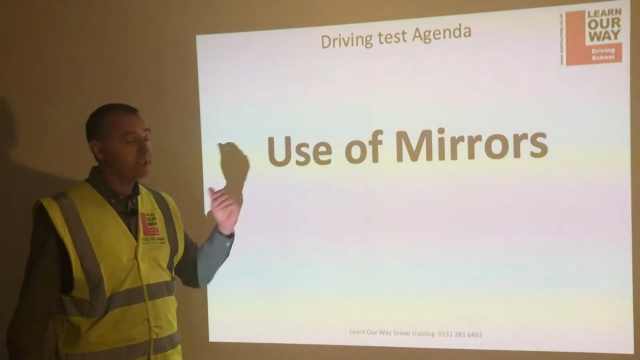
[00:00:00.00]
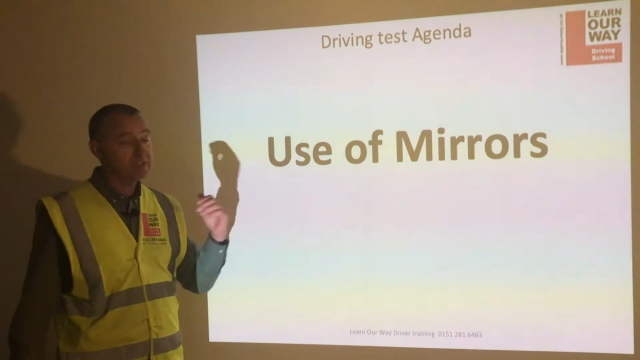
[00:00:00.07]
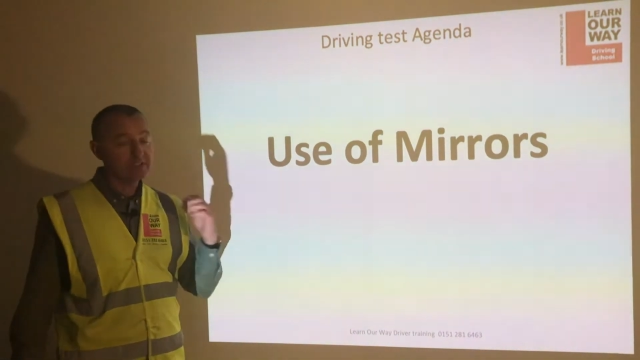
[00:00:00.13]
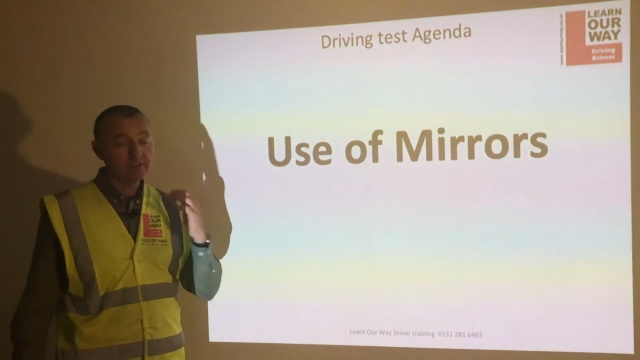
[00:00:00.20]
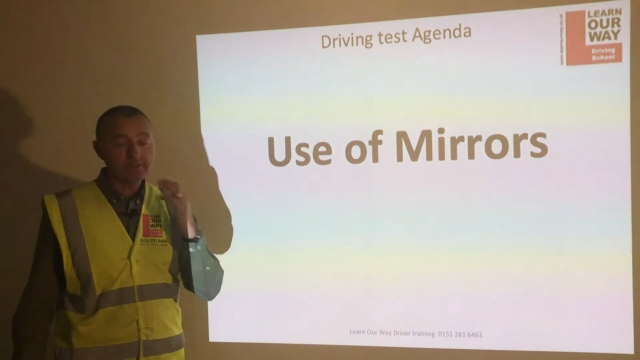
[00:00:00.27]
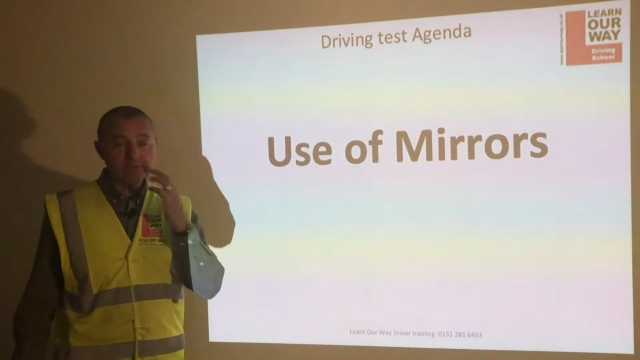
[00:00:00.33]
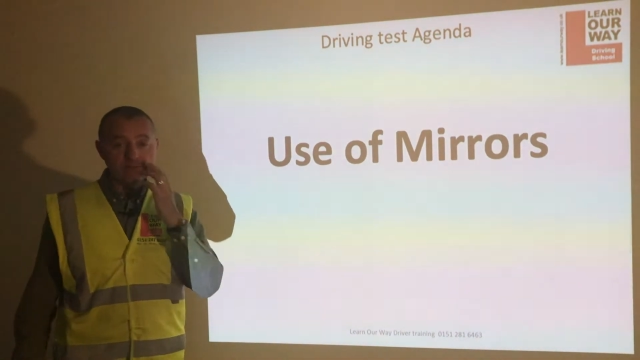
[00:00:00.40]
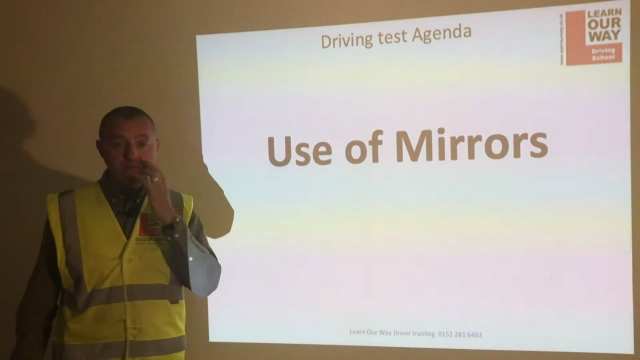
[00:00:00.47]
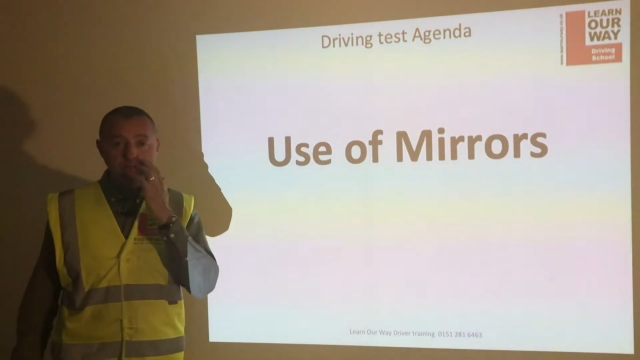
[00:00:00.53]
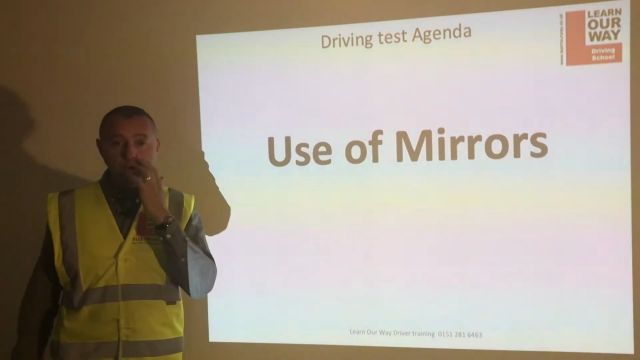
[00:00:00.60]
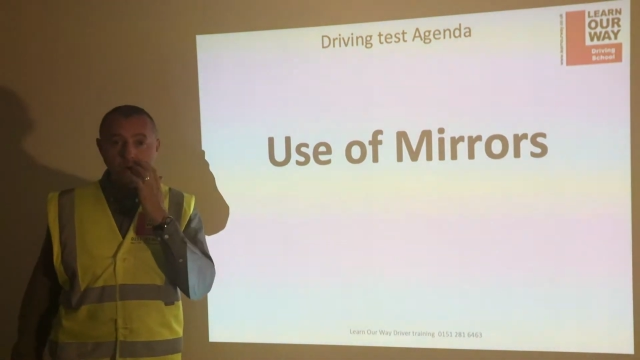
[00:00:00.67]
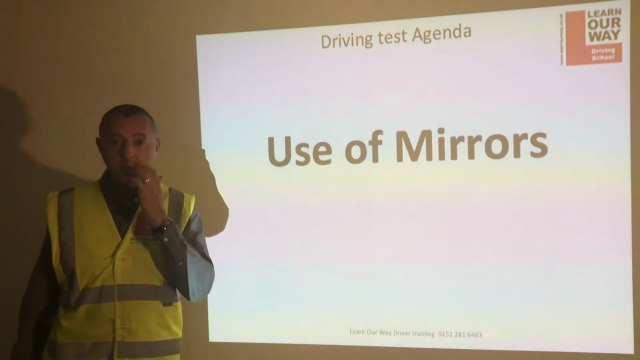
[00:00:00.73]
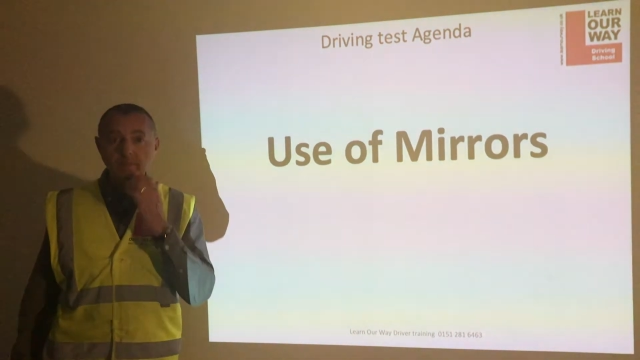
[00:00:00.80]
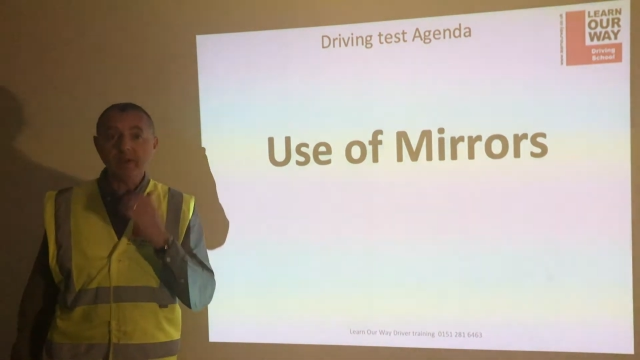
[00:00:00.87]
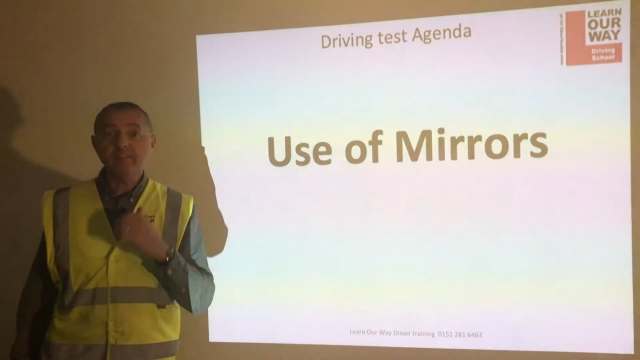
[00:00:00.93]
It's
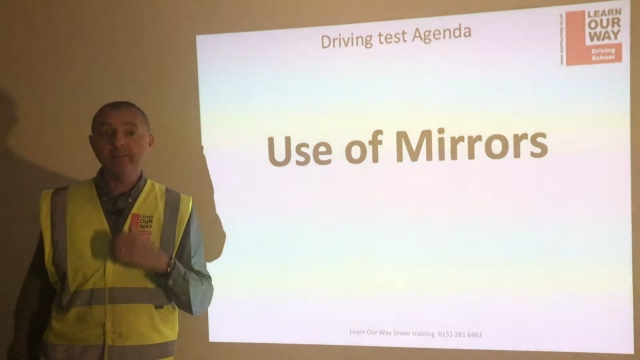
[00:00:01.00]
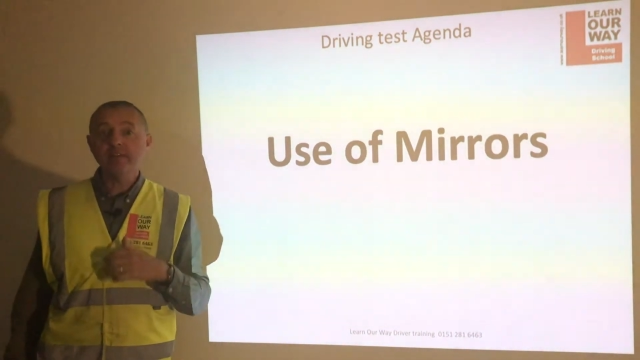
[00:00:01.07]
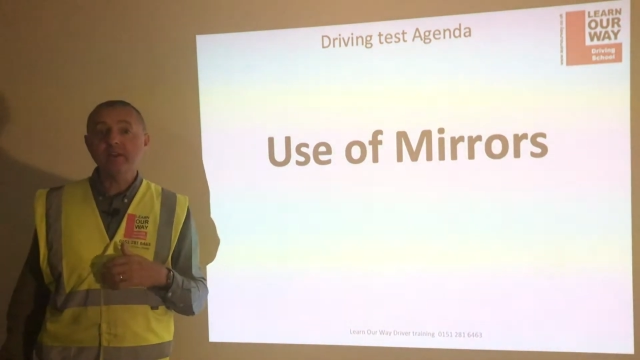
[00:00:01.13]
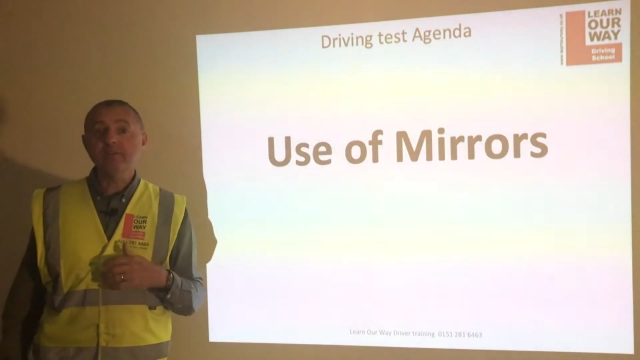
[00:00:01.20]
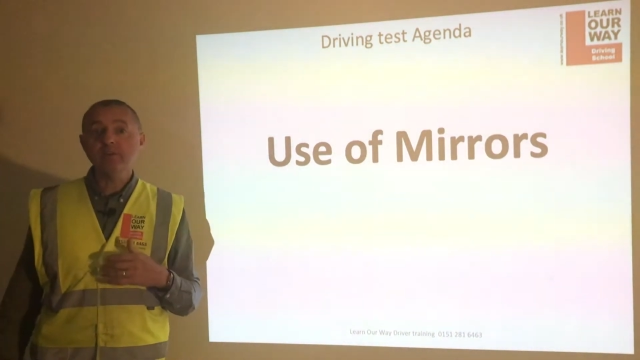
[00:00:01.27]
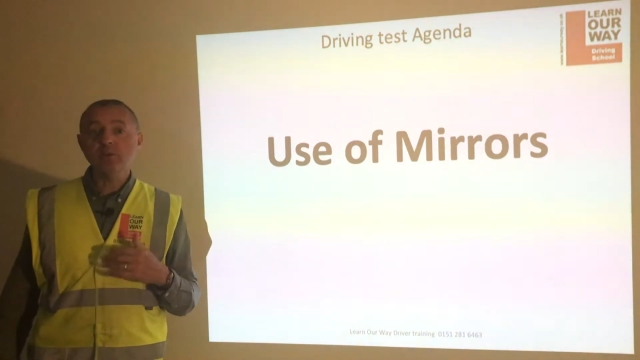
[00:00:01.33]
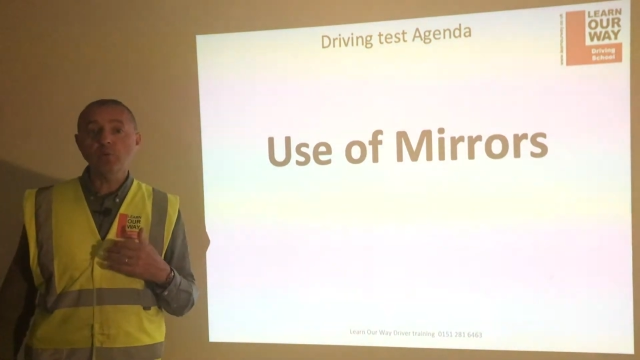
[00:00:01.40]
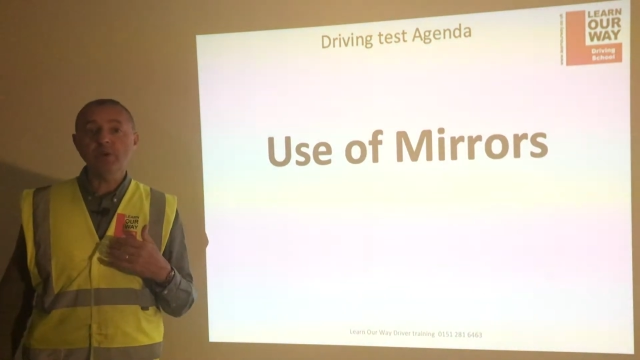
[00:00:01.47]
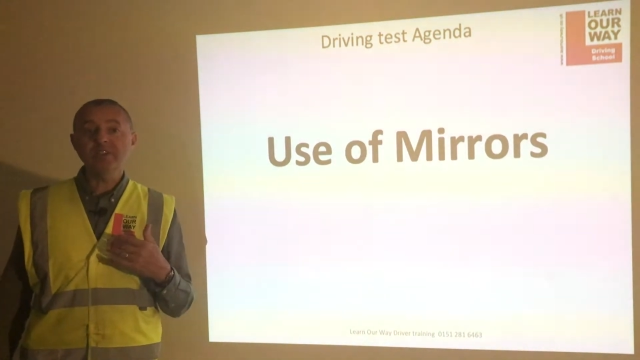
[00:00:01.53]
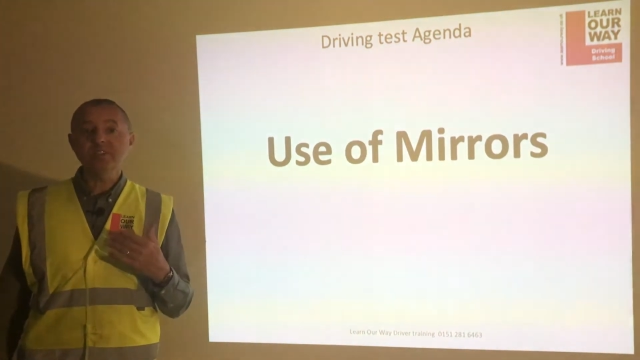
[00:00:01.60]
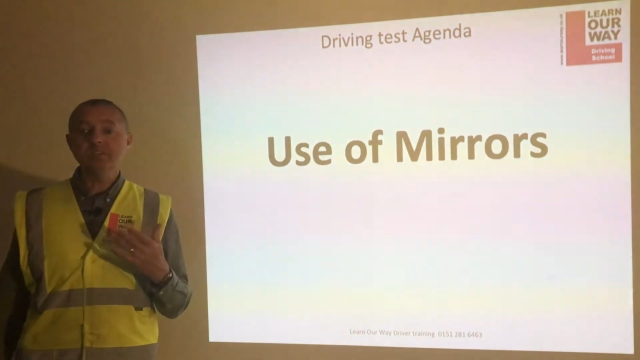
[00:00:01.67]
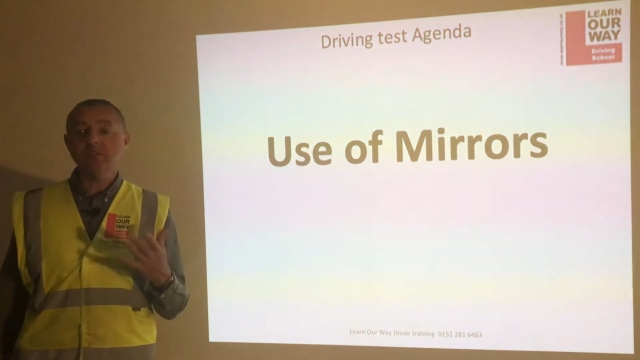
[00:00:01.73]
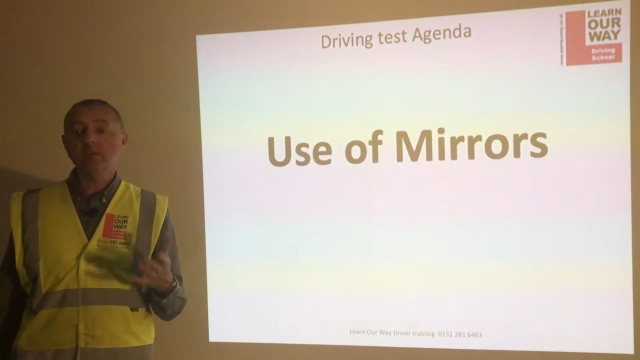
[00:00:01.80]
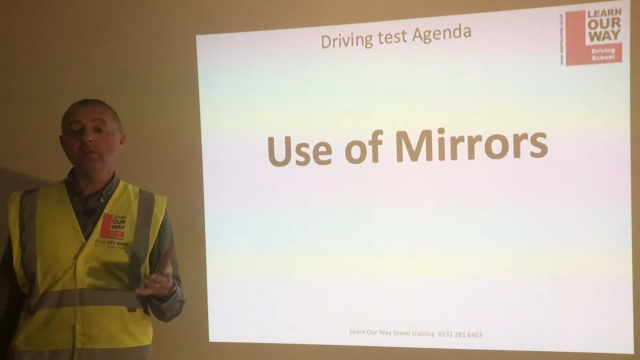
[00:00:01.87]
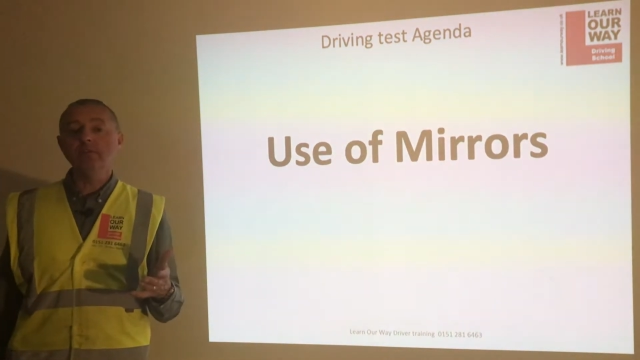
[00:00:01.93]
one of my favourite
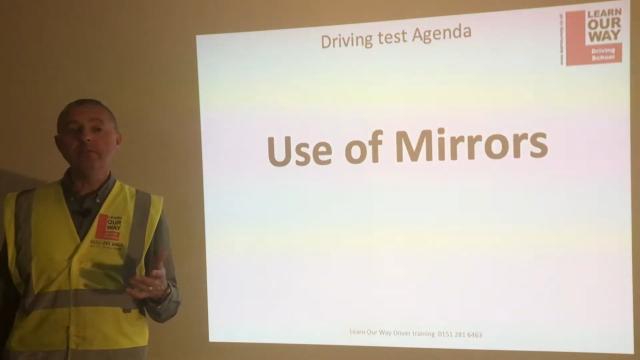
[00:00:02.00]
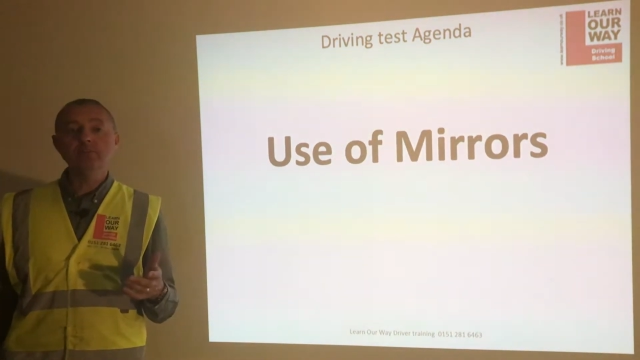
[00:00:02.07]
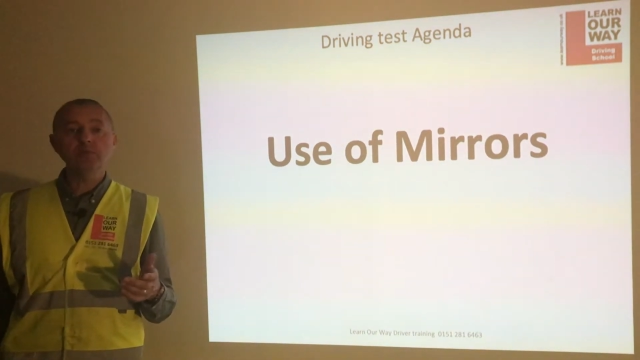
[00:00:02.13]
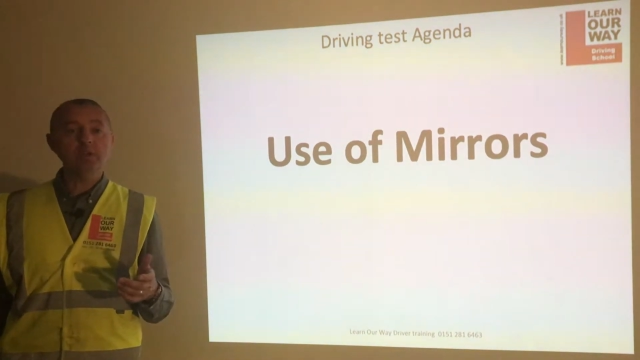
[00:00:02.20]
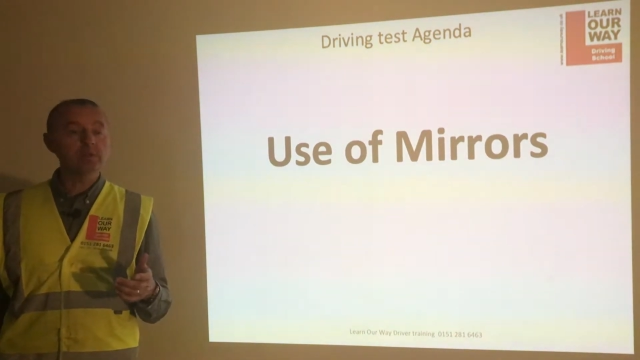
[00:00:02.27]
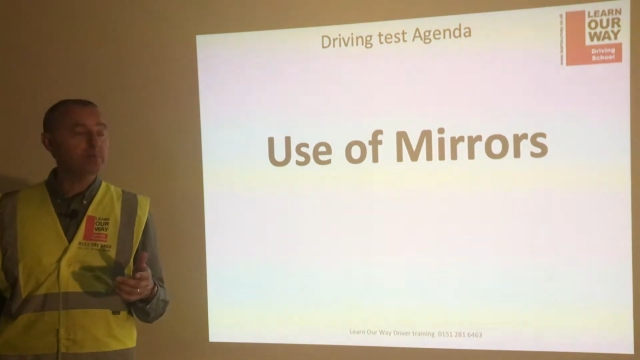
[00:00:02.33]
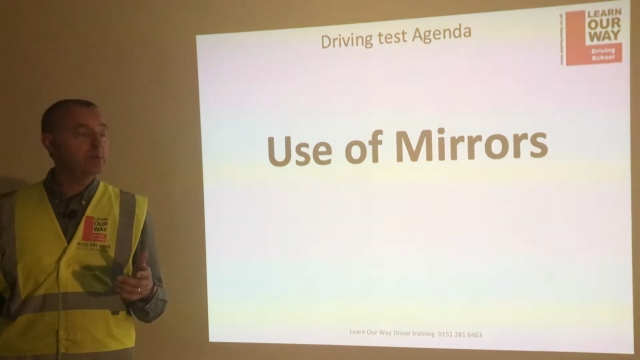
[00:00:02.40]
questions I love to ask